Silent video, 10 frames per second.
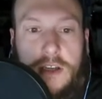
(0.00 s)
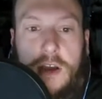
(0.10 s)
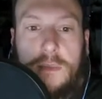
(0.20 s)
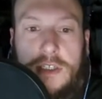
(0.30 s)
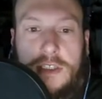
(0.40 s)

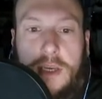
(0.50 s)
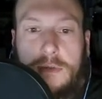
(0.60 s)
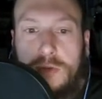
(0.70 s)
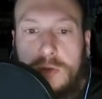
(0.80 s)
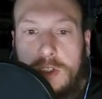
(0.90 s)
The company is
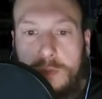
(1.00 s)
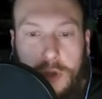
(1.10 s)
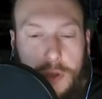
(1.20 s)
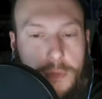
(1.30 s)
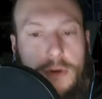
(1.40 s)
able to
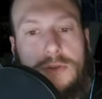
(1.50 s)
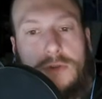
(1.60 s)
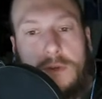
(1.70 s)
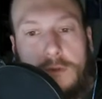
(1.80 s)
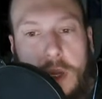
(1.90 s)
exploit
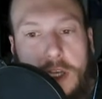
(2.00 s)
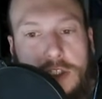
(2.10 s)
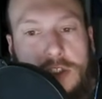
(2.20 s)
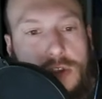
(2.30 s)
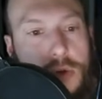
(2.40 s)
personal
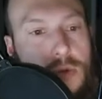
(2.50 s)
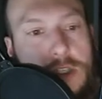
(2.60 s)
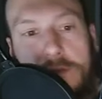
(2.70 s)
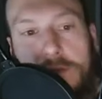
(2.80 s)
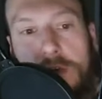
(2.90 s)
information
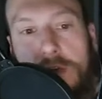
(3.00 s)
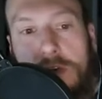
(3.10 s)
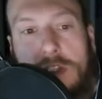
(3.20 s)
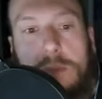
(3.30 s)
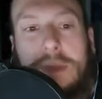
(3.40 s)
solely to
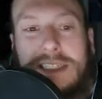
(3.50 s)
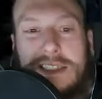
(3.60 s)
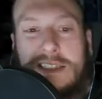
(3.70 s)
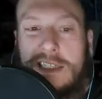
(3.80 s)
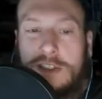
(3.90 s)
further its business